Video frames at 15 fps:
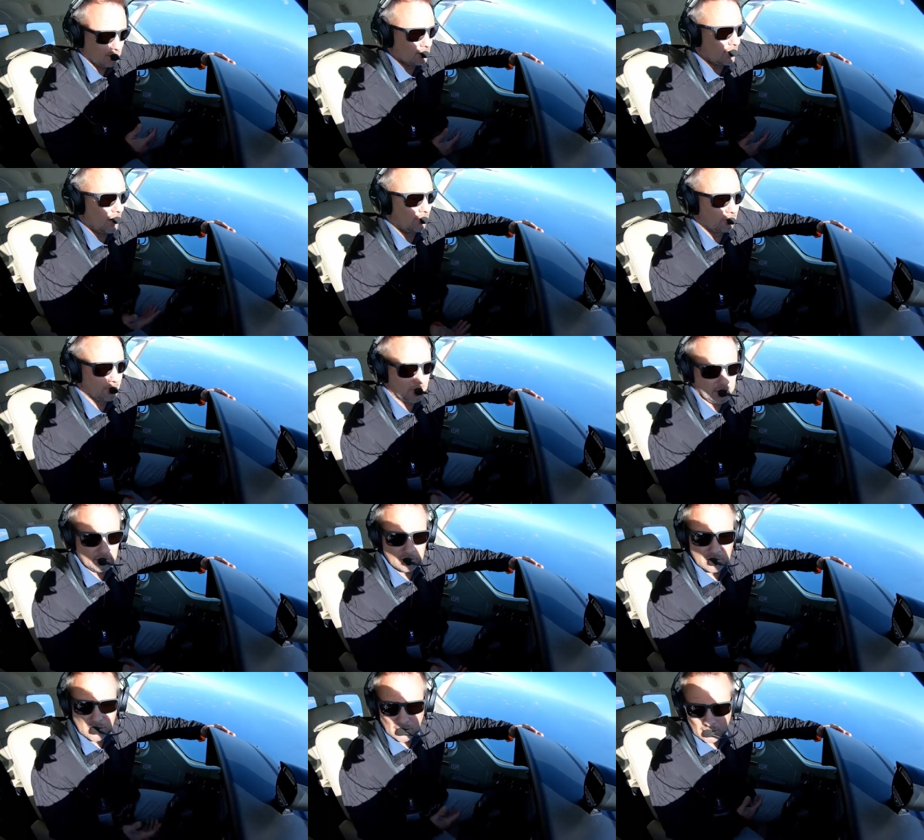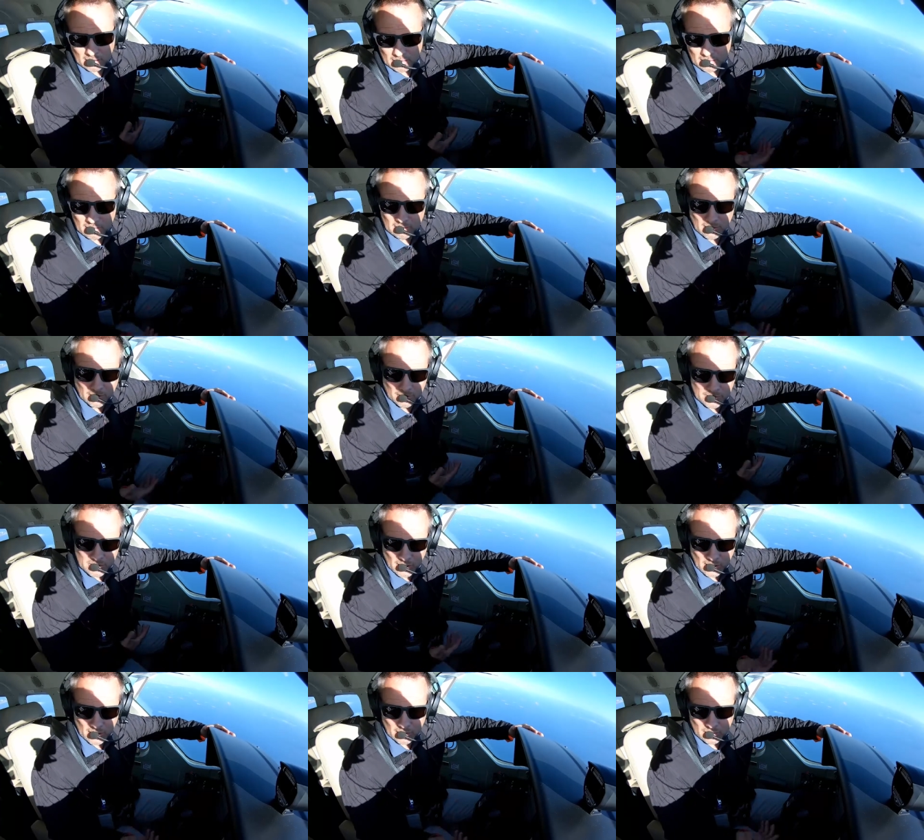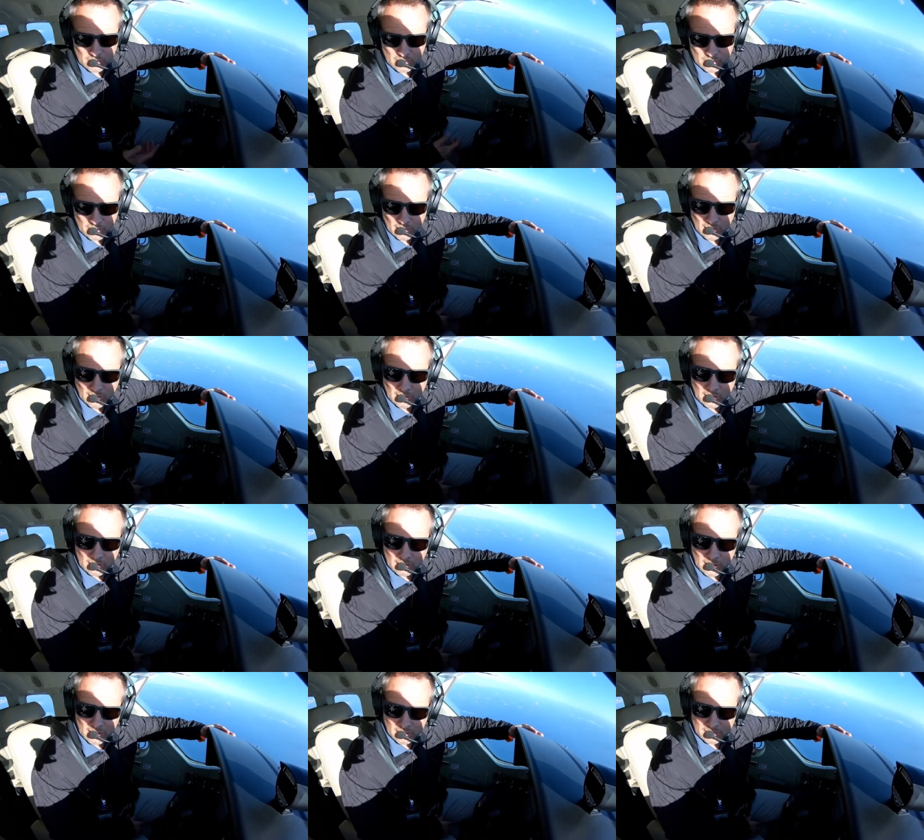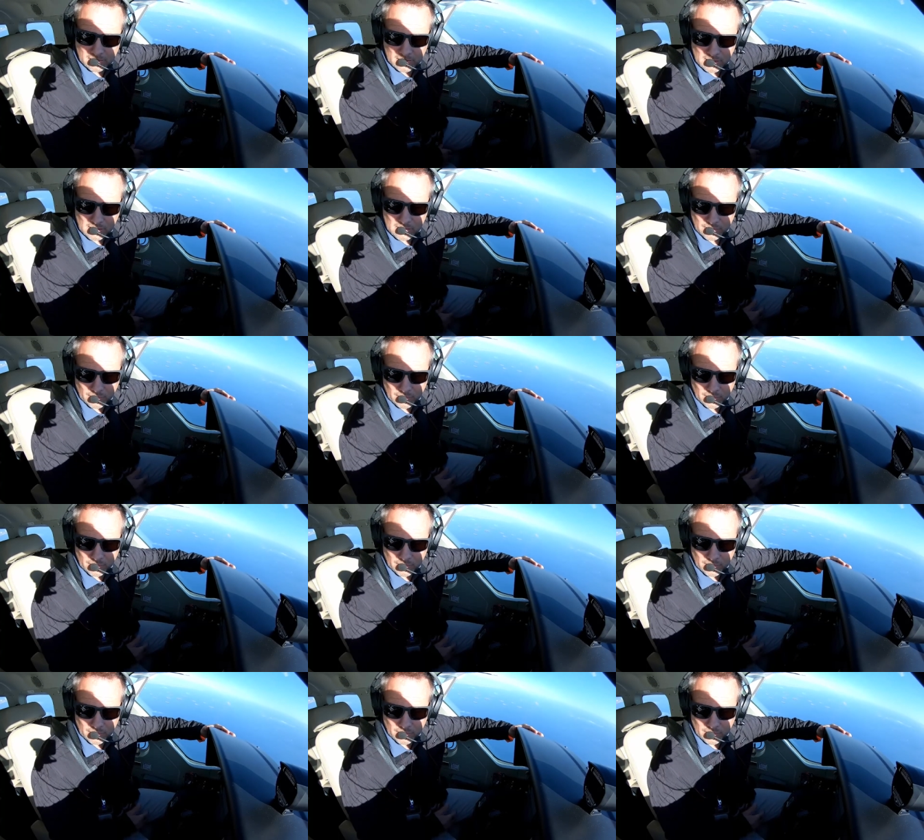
or however many you need, and interchange uh, seats